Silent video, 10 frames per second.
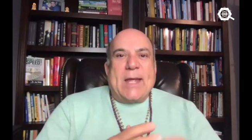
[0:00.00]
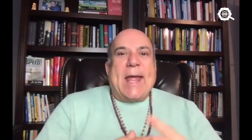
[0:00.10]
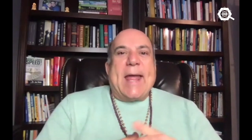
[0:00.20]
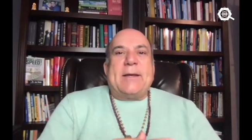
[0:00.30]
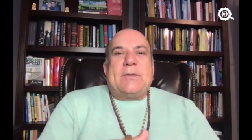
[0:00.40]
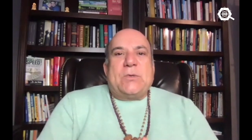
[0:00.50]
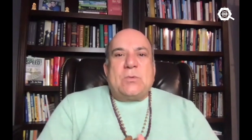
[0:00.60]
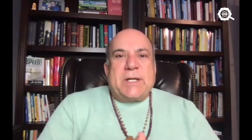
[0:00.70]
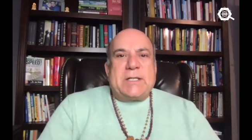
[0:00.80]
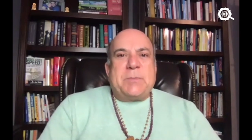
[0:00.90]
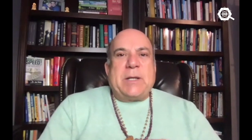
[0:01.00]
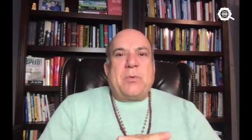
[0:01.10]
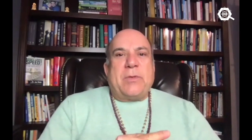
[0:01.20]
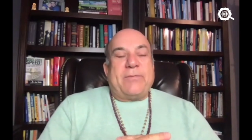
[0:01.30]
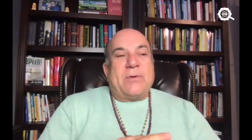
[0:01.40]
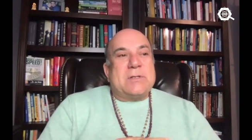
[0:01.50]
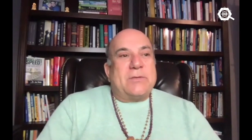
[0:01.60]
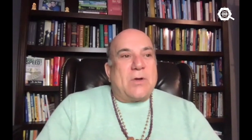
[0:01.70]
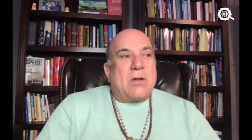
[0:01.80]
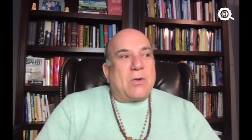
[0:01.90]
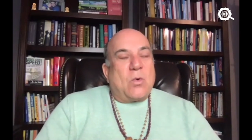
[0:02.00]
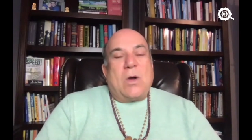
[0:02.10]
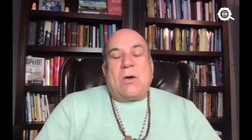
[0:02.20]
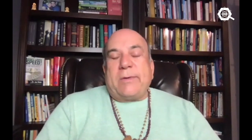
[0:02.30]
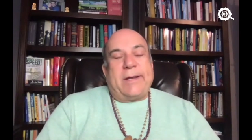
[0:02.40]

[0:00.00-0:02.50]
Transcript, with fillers: and to teach people that, first of all, the quote,